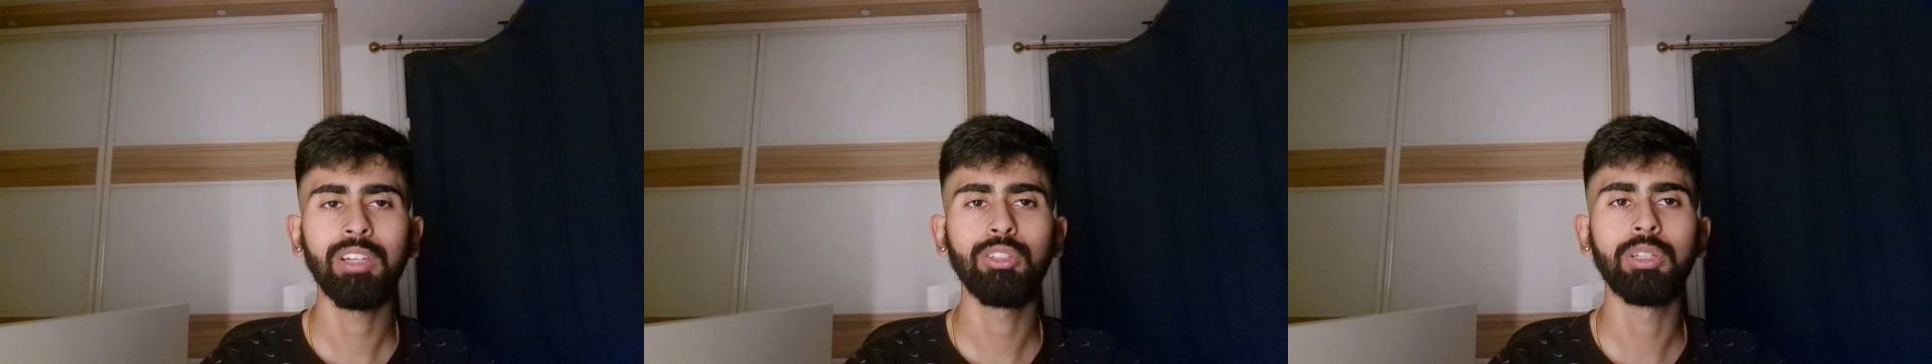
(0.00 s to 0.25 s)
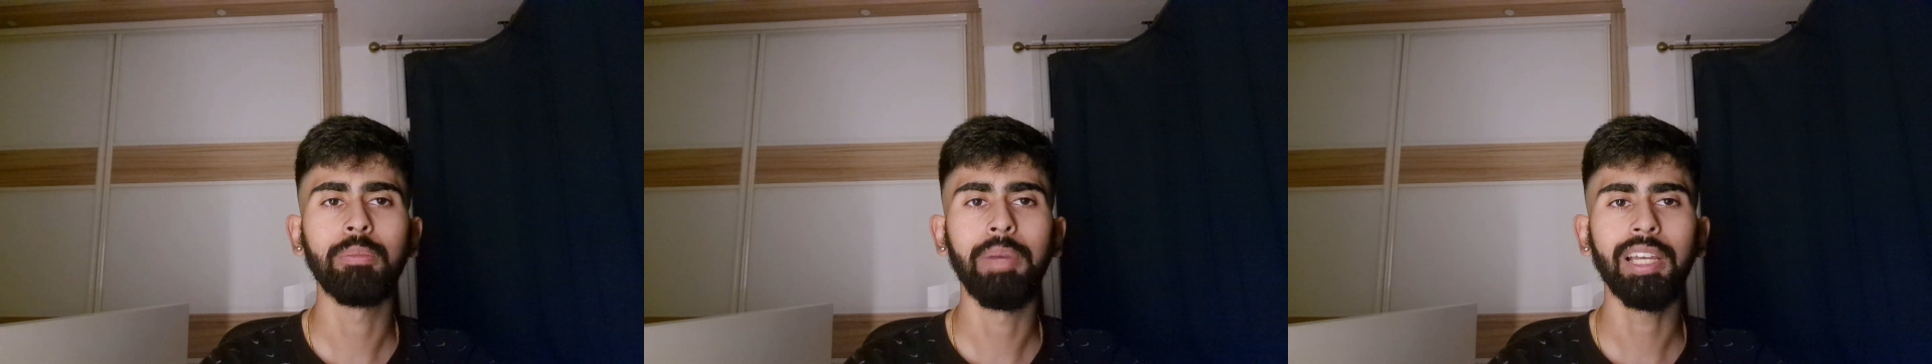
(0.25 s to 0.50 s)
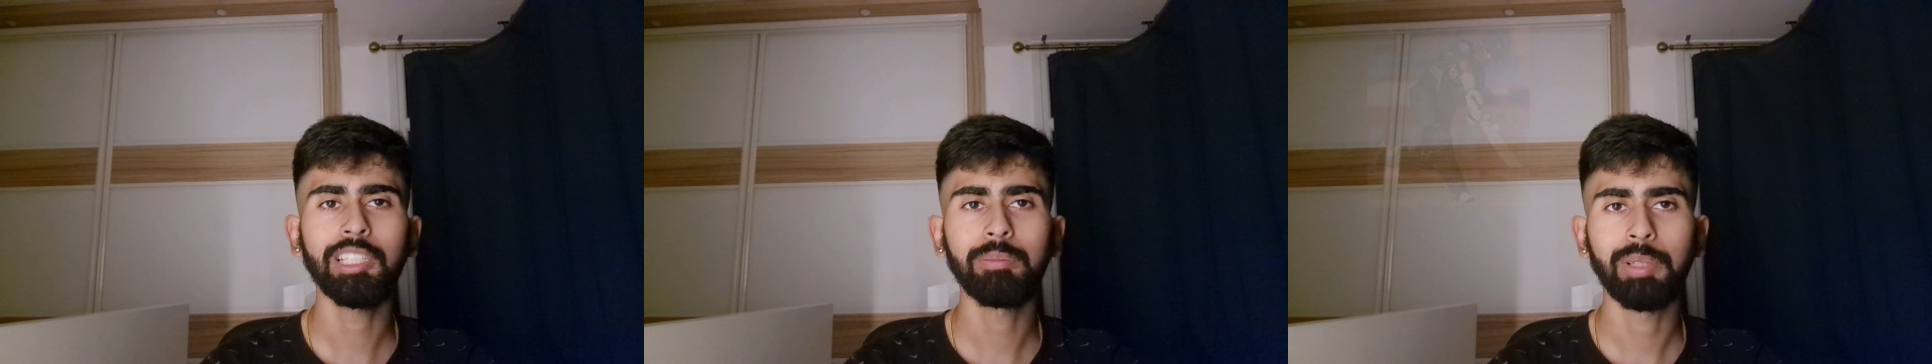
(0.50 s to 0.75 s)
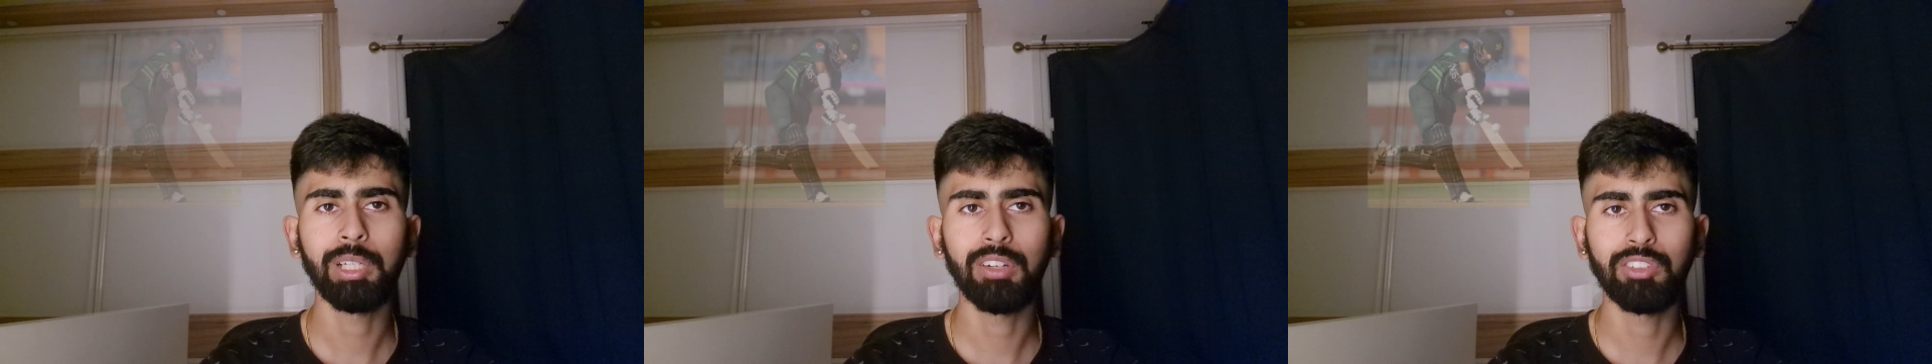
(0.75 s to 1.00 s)
who's the best
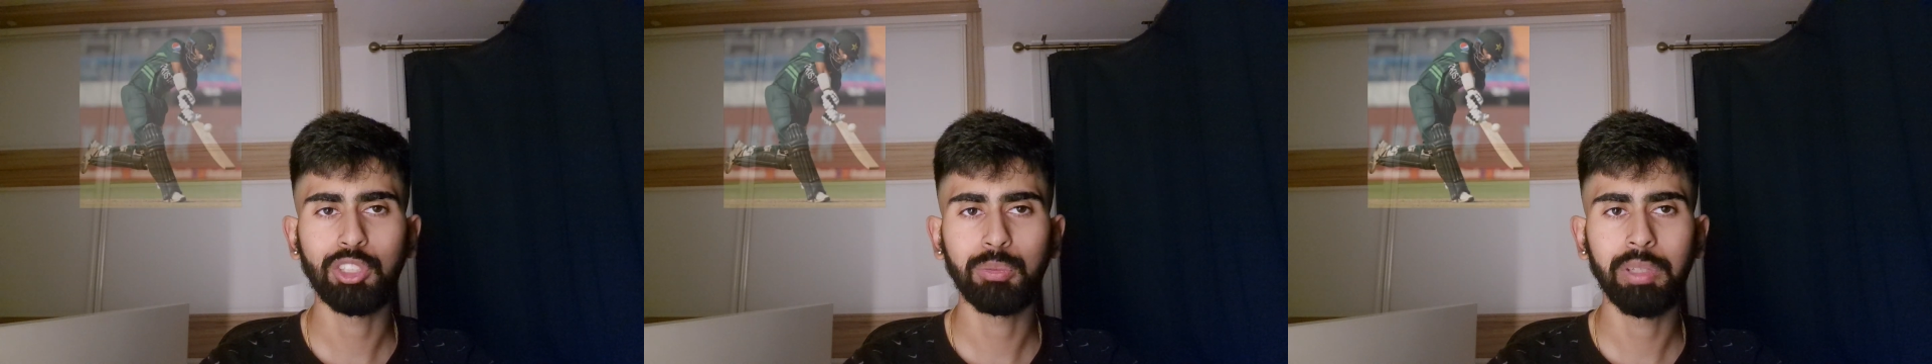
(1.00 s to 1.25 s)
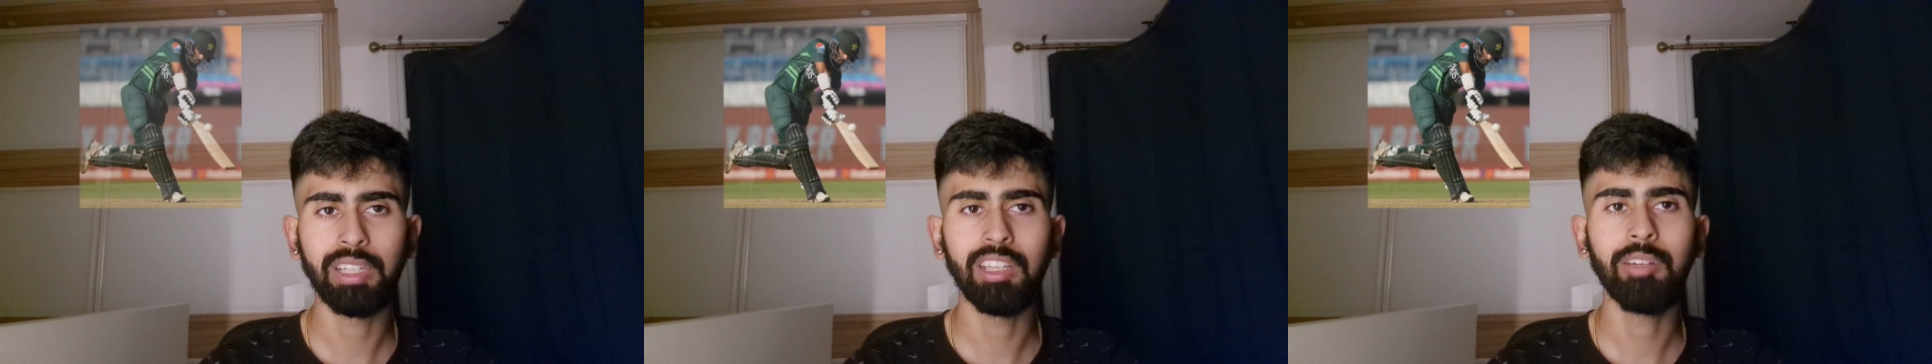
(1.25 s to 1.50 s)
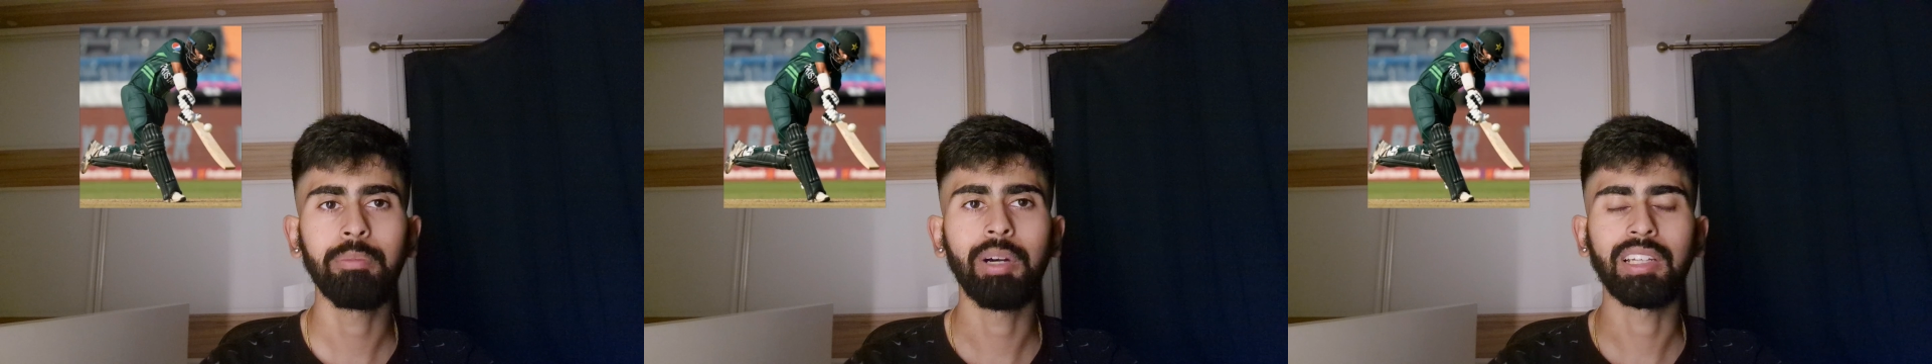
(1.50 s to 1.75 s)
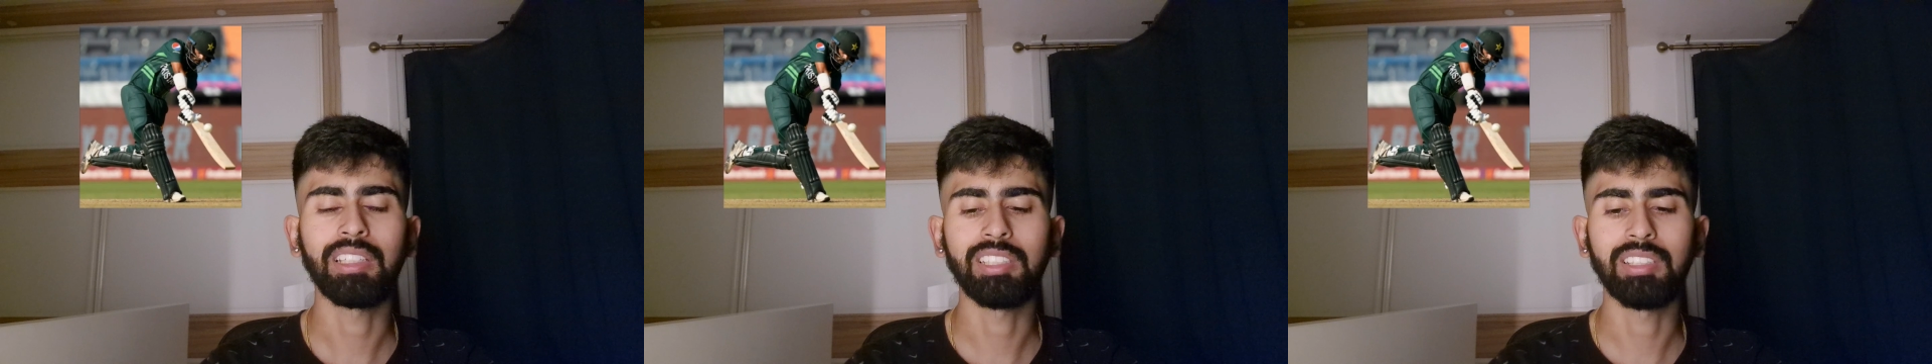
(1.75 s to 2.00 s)
player of spin in
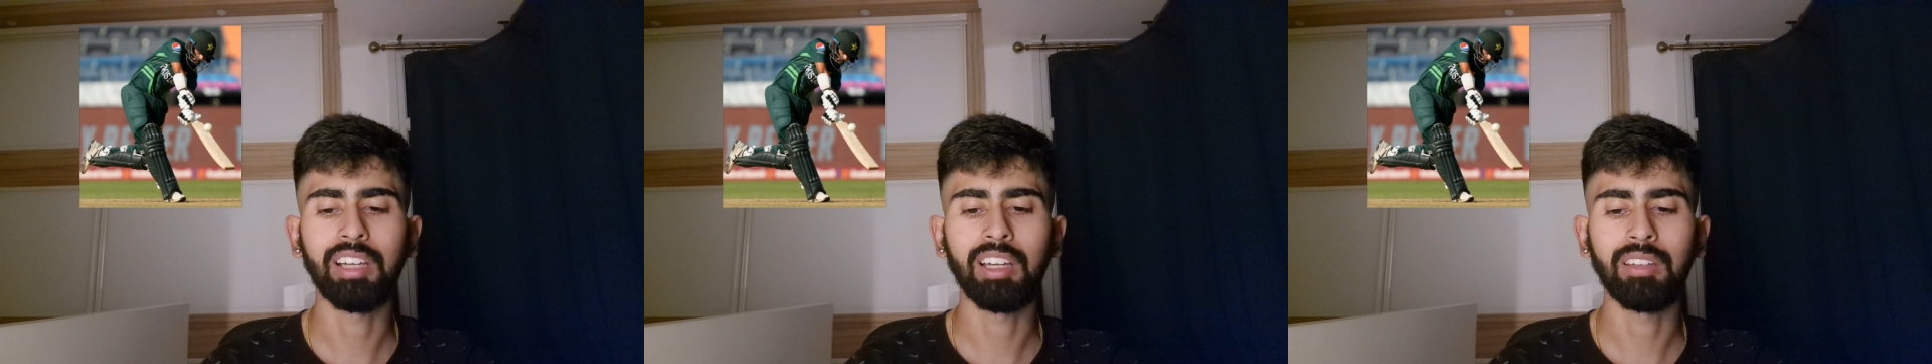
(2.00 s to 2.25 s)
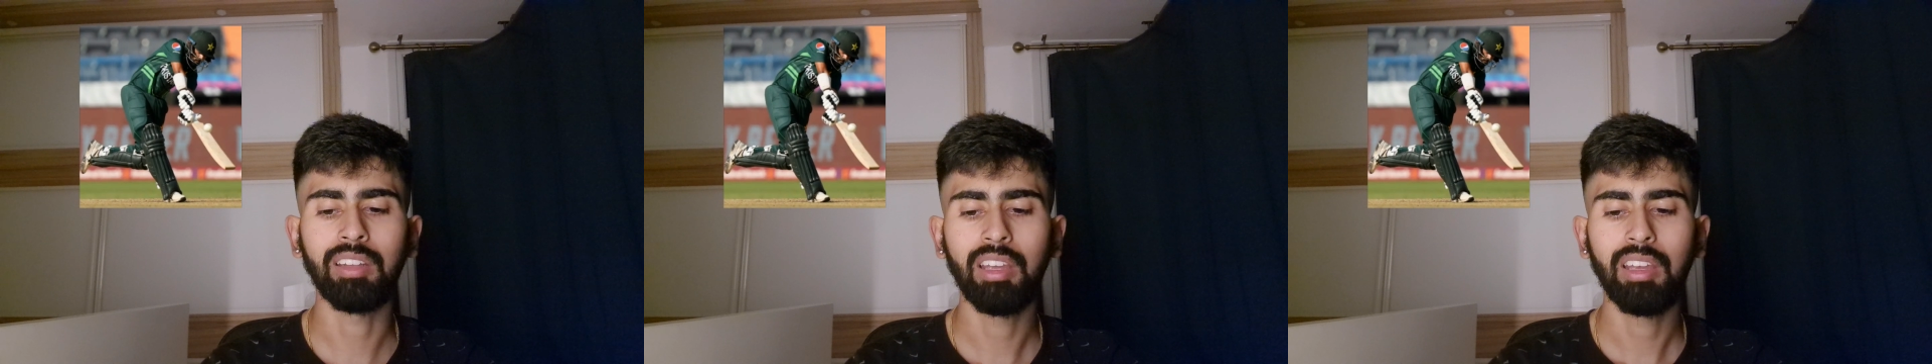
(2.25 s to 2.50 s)
Pakistan.